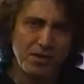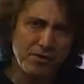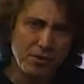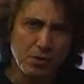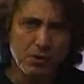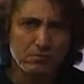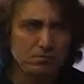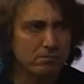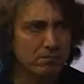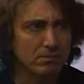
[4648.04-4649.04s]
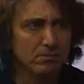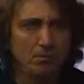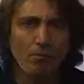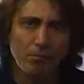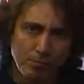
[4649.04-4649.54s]
and view it,
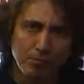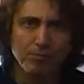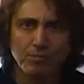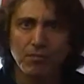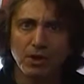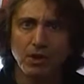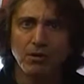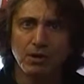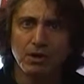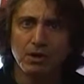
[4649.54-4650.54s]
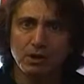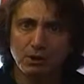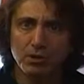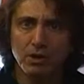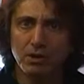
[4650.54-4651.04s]
you know, and
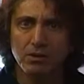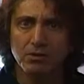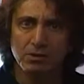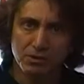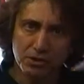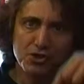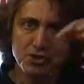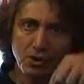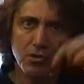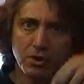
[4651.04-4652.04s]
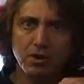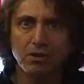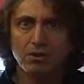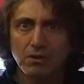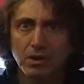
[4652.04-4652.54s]
including this show
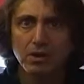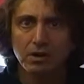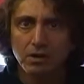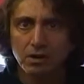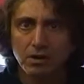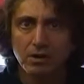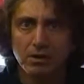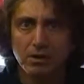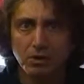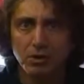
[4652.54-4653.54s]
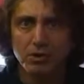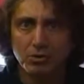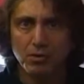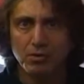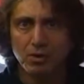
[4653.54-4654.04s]
here. Uh, that we
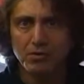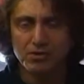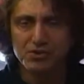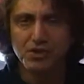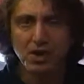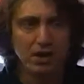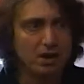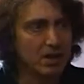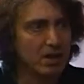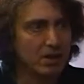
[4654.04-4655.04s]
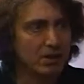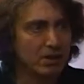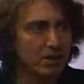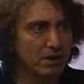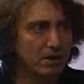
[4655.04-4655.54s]
do every Saturday,
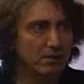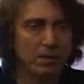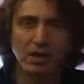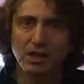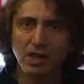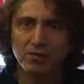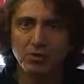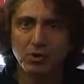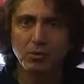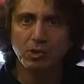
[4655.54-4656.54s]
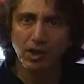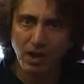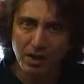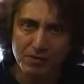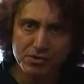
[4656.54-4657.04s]
and uh, Megalife21
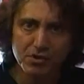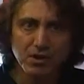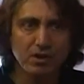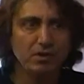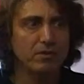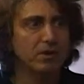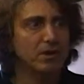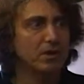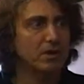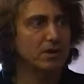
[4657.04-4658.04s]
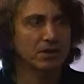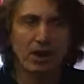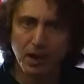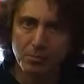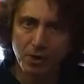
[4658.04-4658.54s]
Live is there, and uh, the
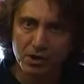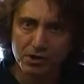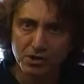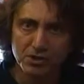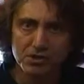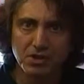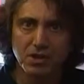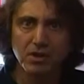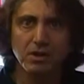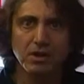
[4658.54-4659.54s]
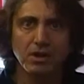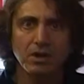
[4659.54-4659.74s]
God Project is there,